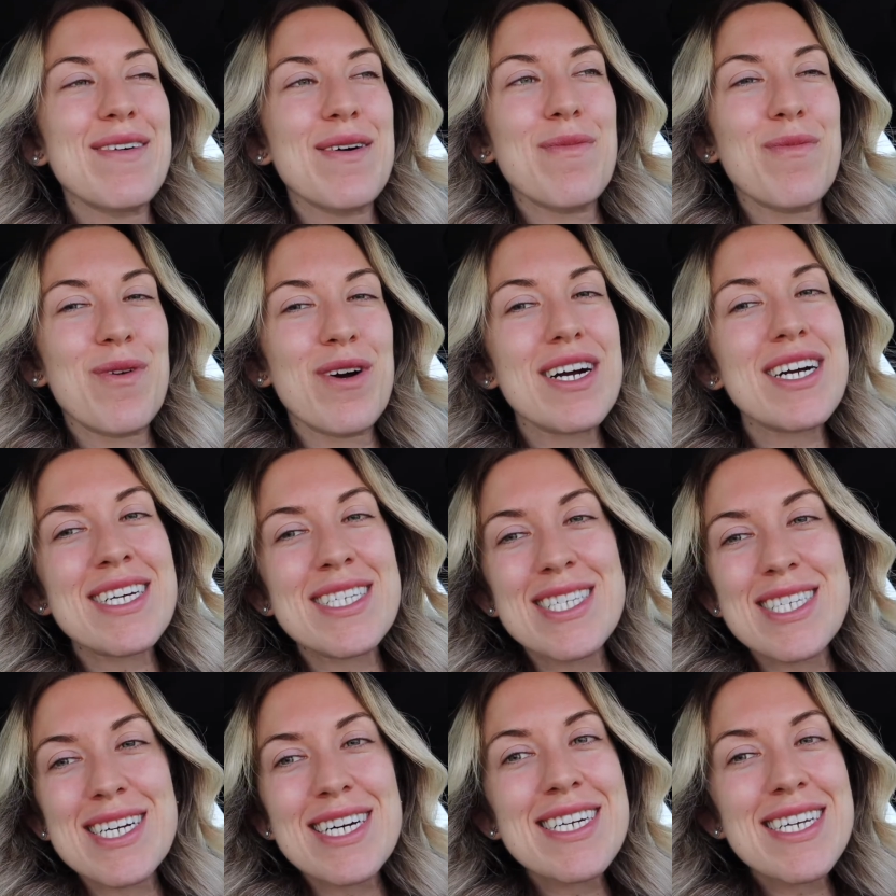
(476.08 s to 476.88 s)
but more
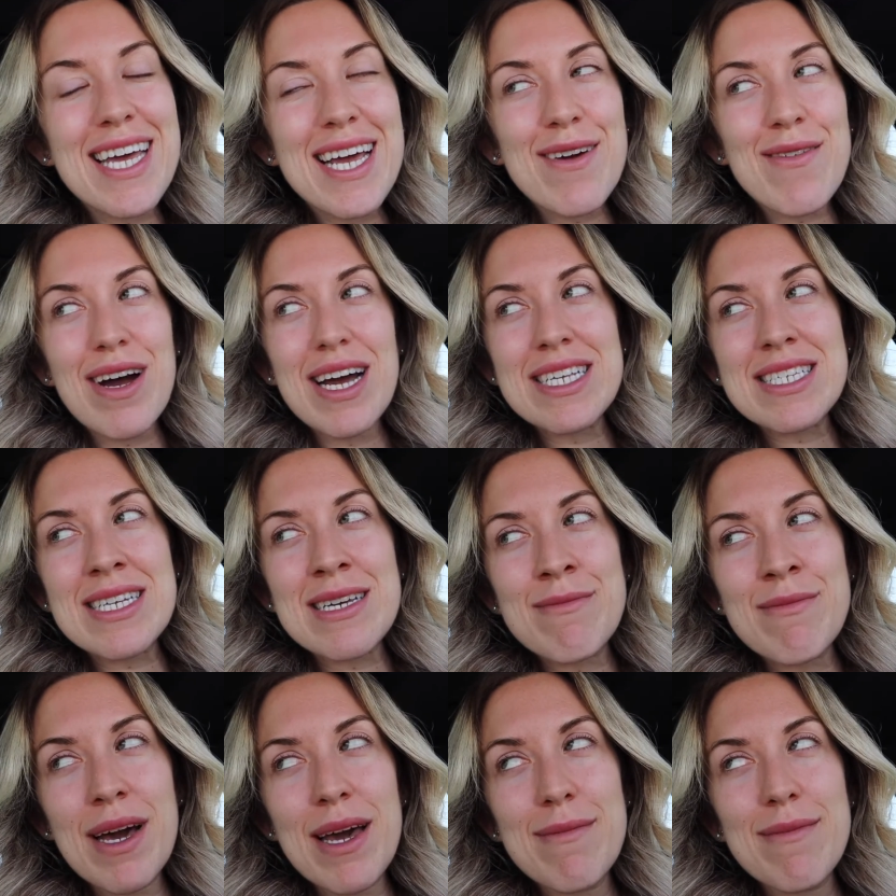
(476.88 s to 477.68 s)
concerned, like, why is he
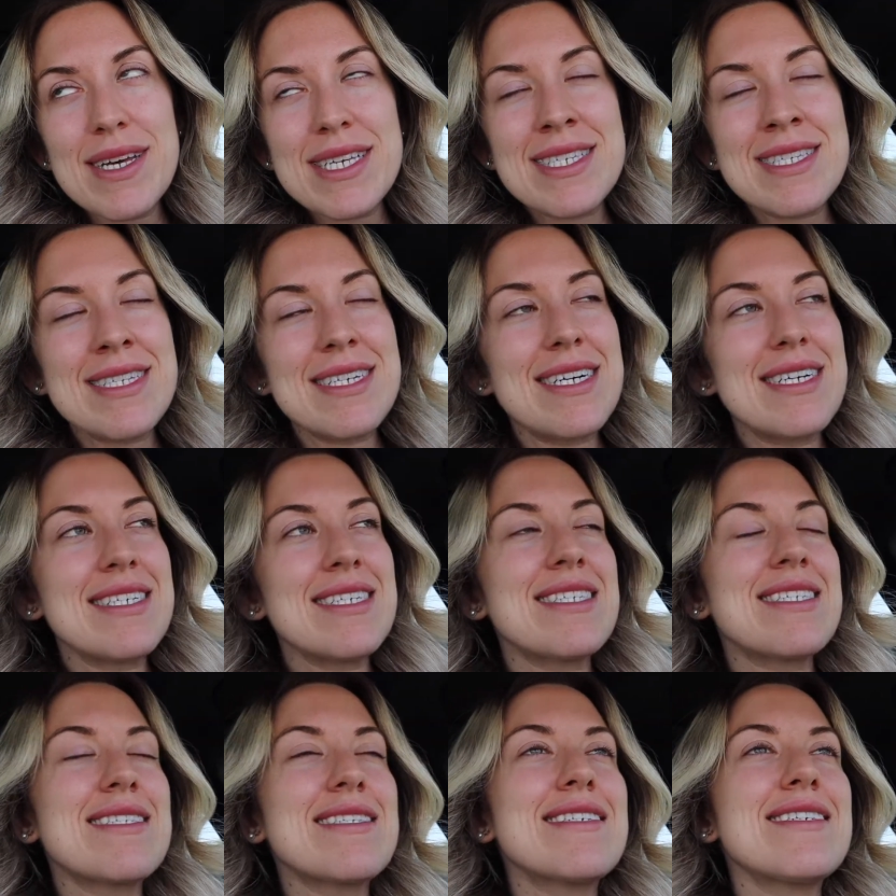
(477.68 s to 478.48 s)
in my
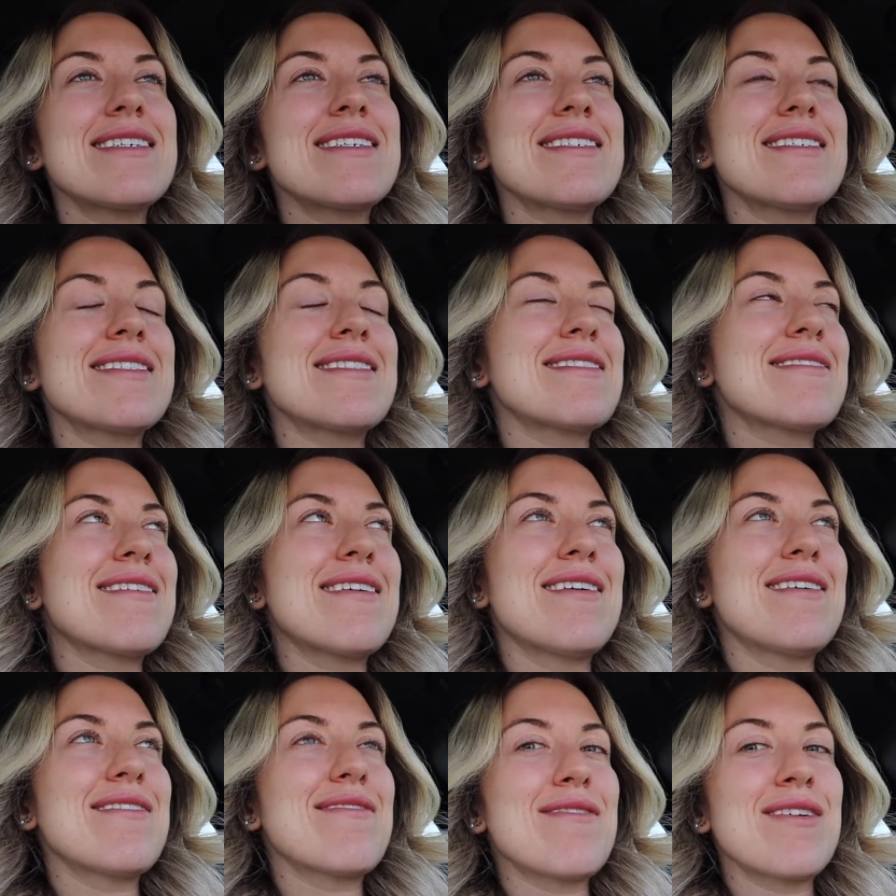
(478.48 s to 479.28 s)
business?
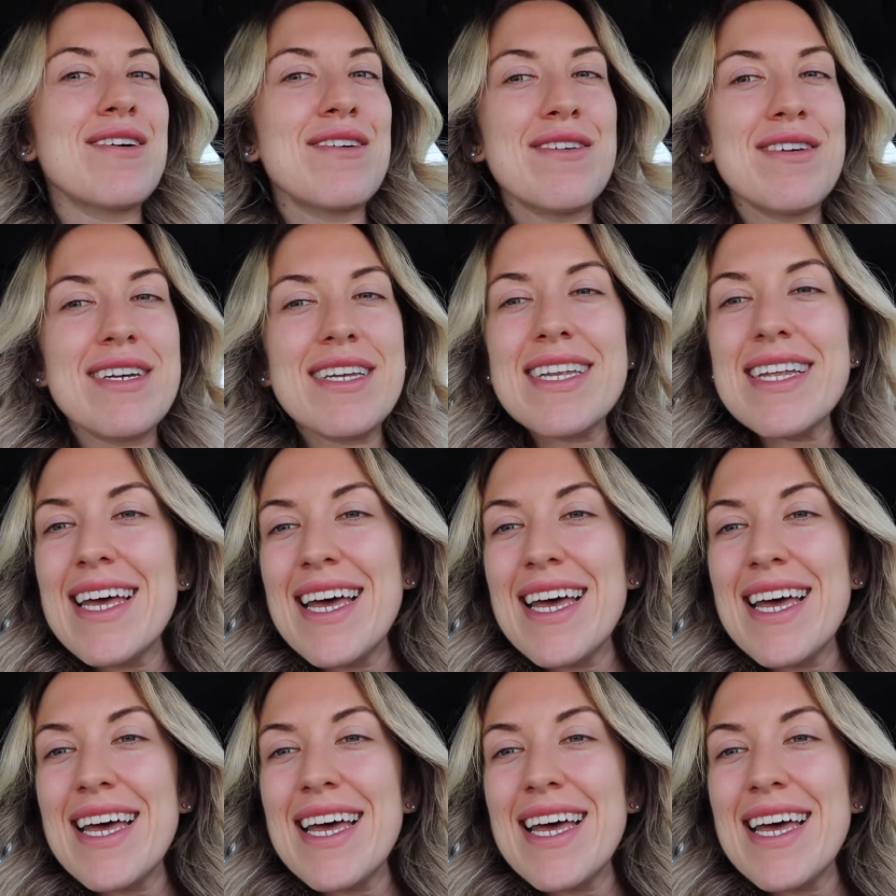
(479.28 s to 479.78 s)
Rude.